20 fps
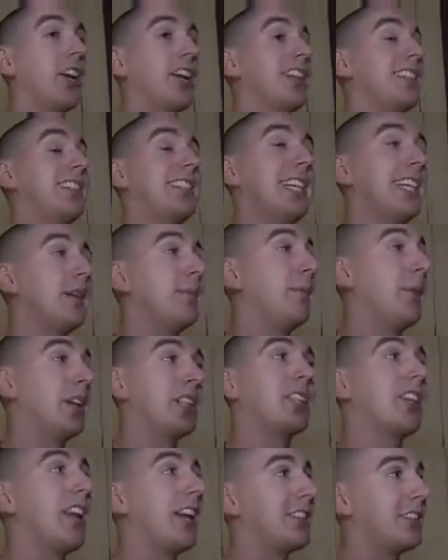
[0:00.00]
You're going to see it
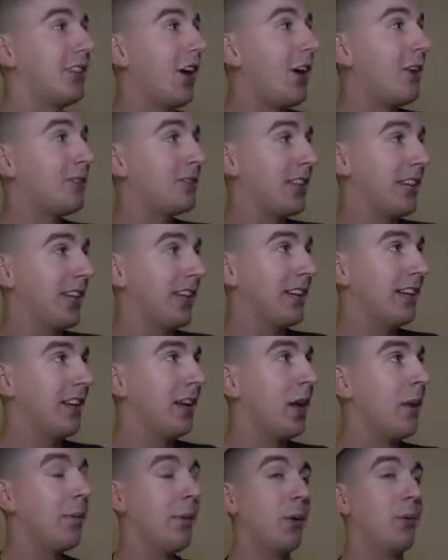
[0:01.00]
much less often,
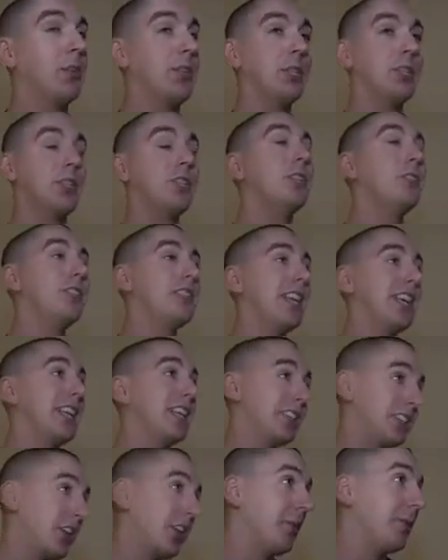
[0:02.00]
but when you do see it,
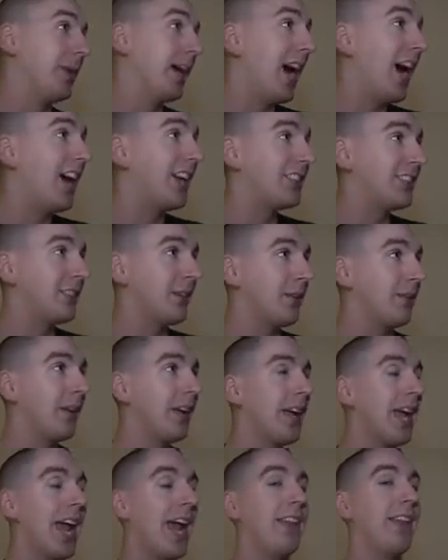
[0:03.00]
it's going to be awesome.
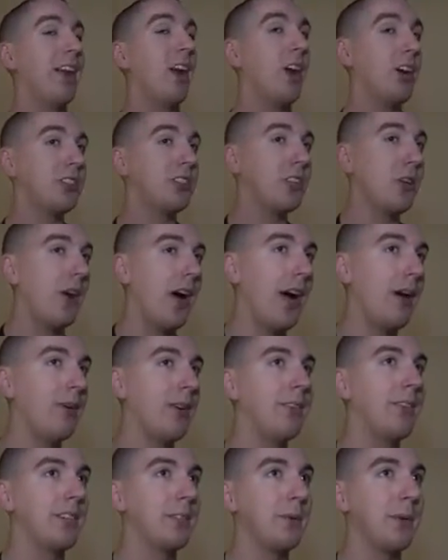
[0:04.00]
And then also how
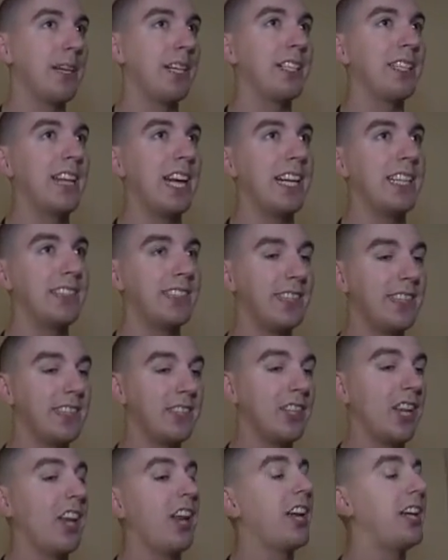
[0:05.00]
we've expanded that is
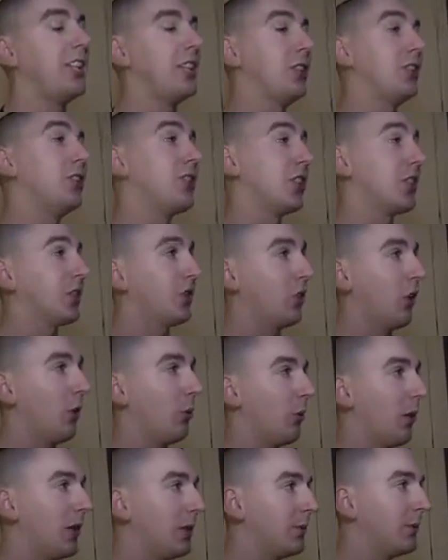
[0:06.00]
there's a lot of
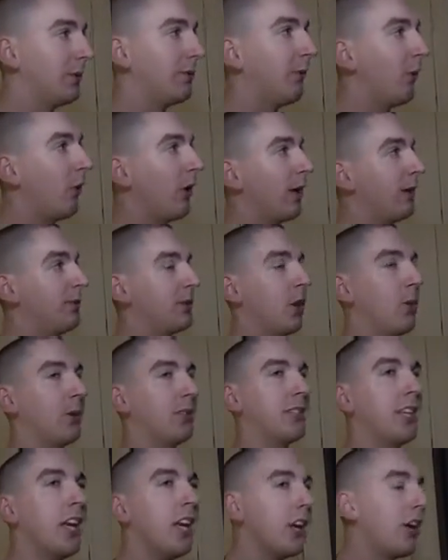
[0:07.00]
user-controlled ones. Before, it was
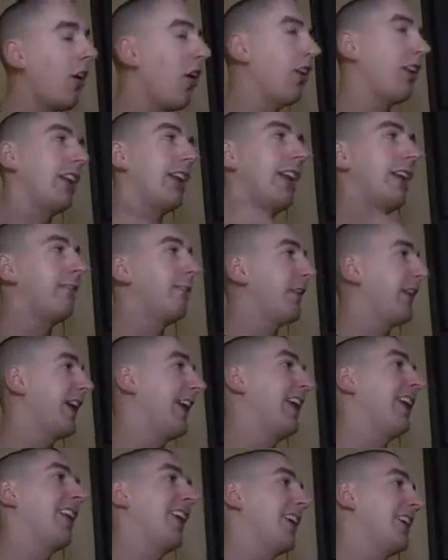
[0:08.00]
always call it in,
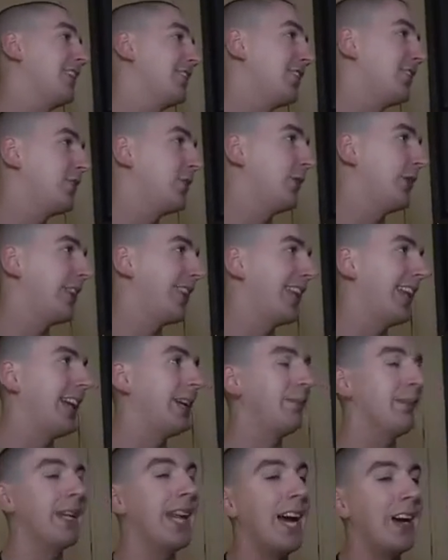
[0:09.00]
forget it, let it do its
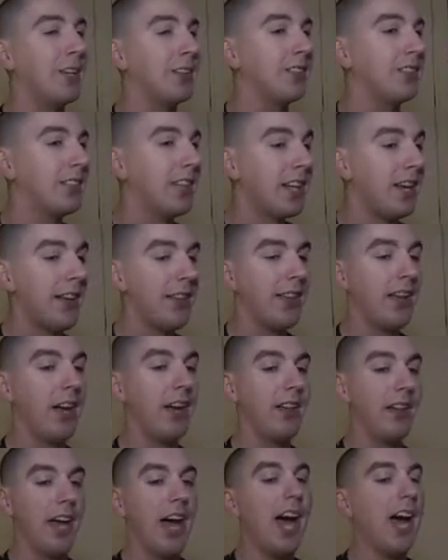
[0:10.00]
thing. But now it's
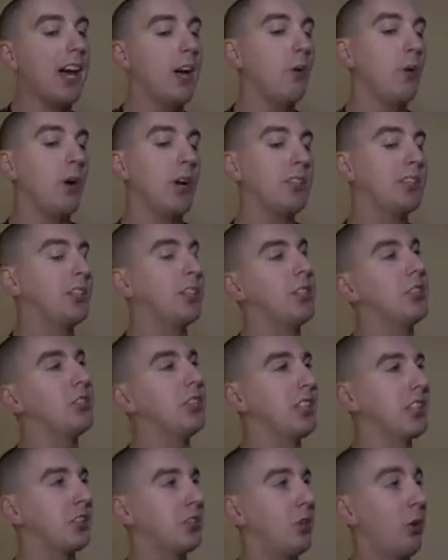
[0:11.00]
the higher ones are
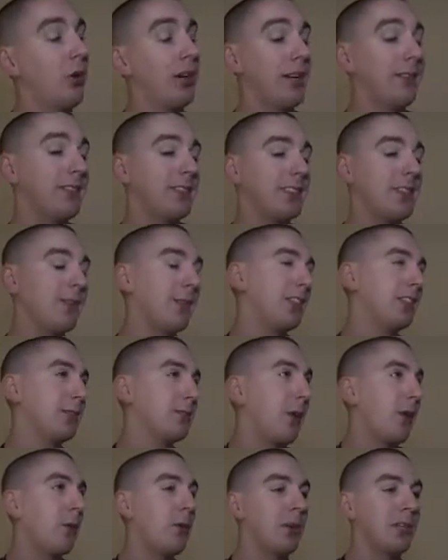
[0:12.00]
user-controlled. Even some of the
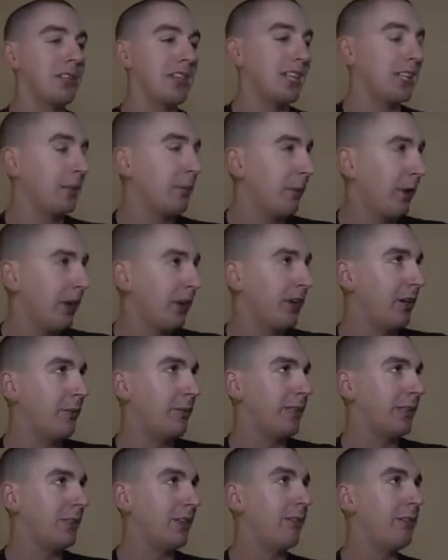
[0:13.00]
small ones, like the Predator
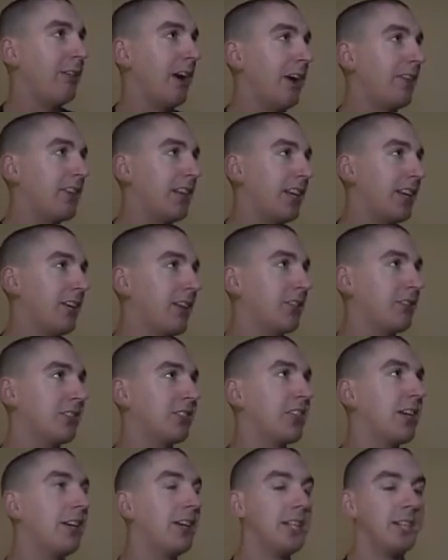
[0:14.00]
missile at 5
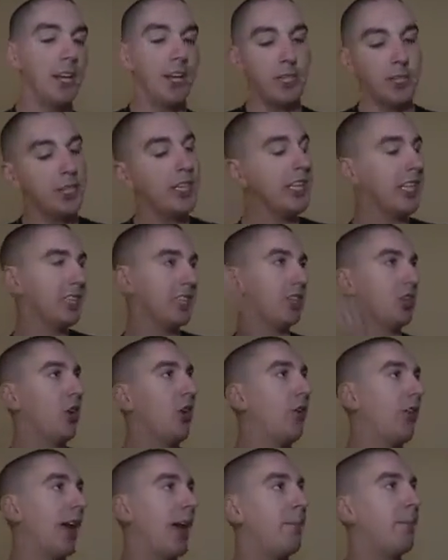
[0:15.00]
kills, you can
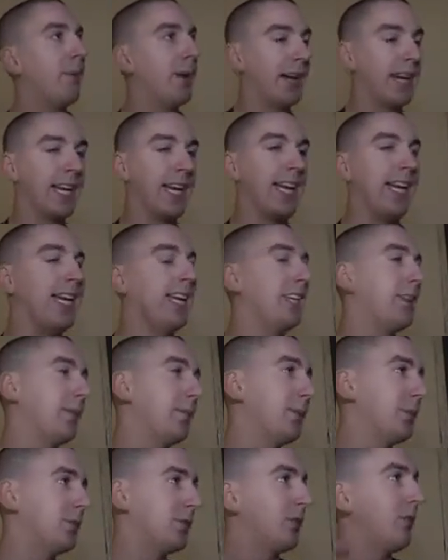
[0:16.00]
control that, bring it in, hit the
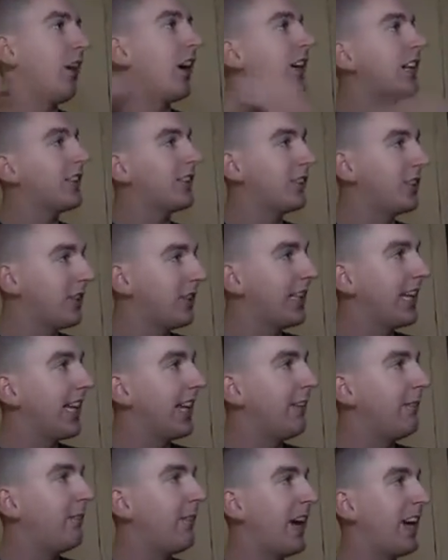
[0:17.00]
booster rocket so you can
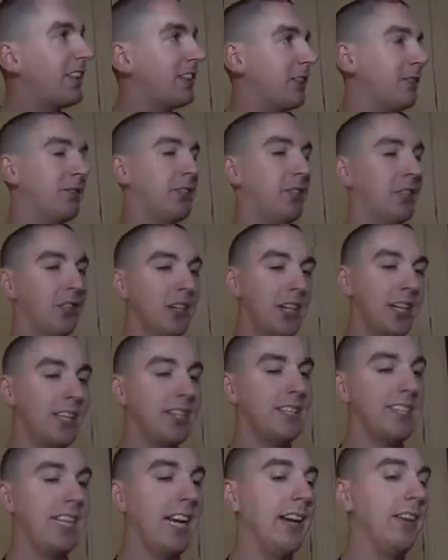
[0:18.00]
get in faster if you
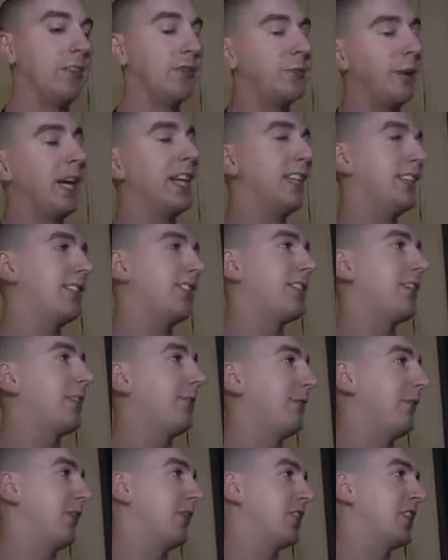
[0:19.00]
see everybody's
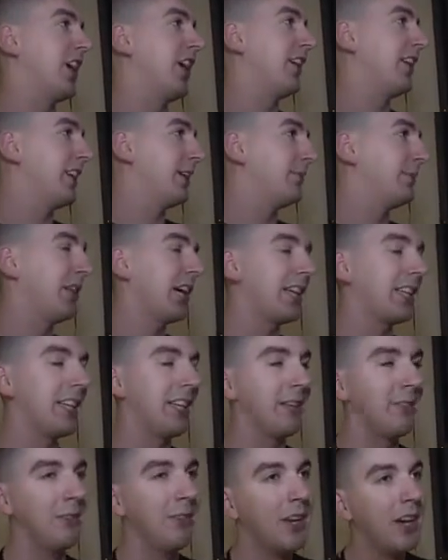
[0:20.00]
converging on the
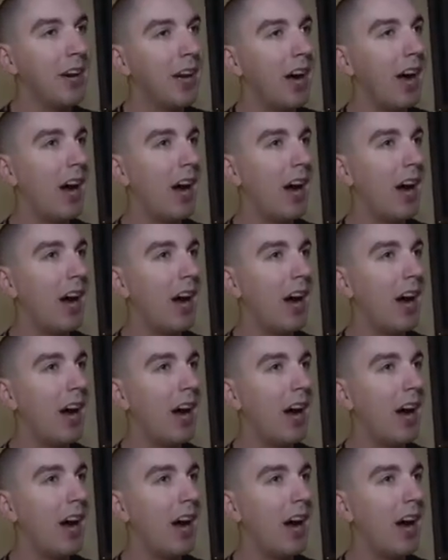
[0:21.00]
objective.